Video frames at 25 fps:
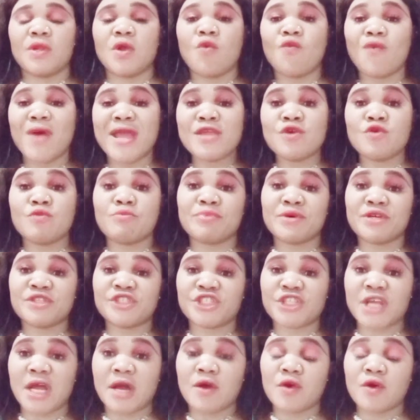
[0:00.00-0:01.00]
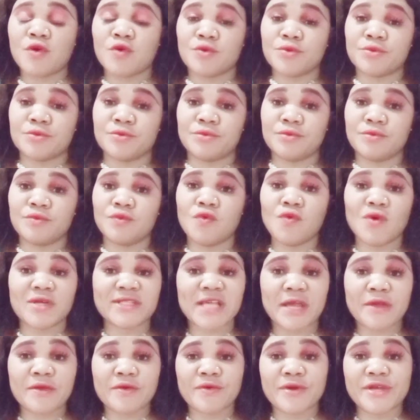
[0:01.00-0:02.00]
When you burn charcoal, what
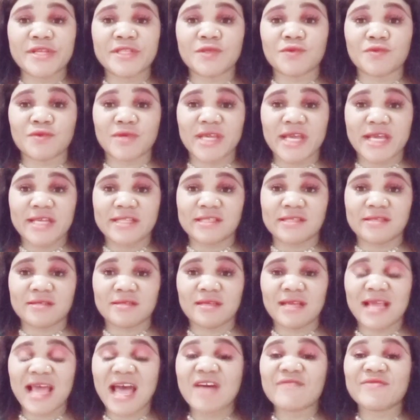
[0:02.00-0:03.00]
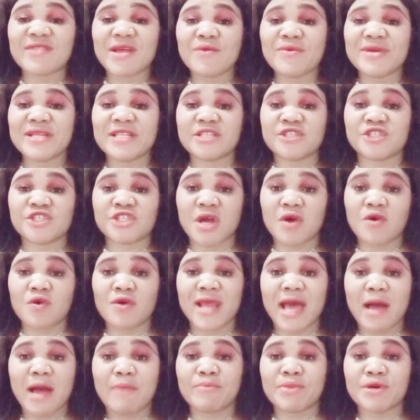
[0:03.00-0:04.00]
are you going to get? After when the
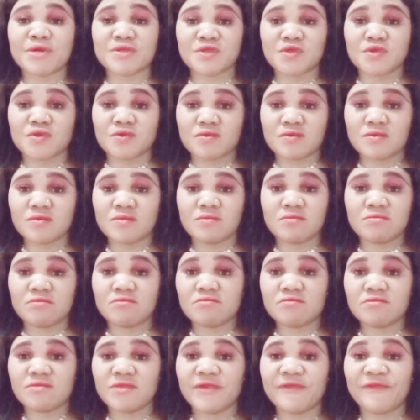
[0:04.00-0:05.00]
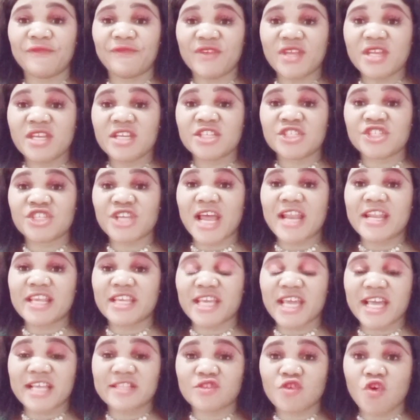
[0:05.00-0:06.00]
charcoal are burnt, finish and
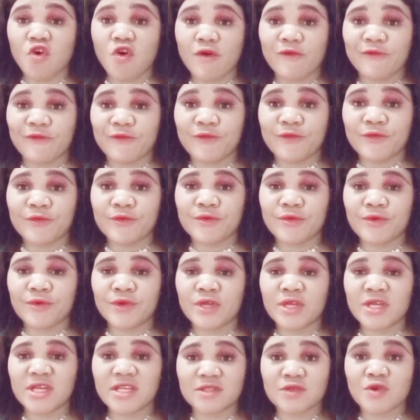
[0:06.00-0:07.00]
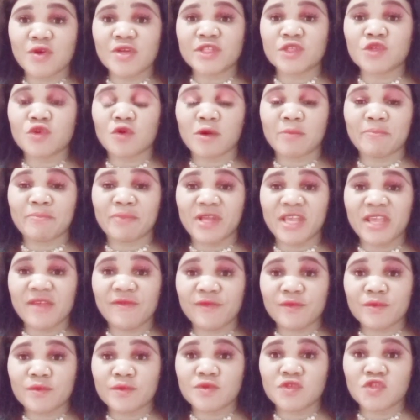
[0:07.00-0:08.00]
it gets off, it's going to
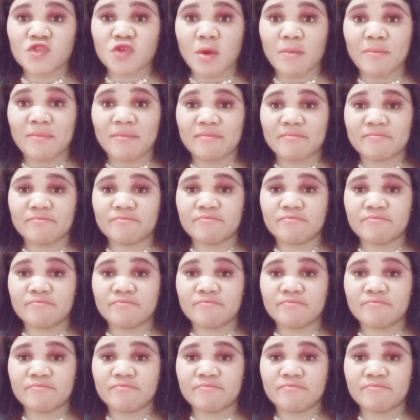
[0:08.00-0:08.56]
give you some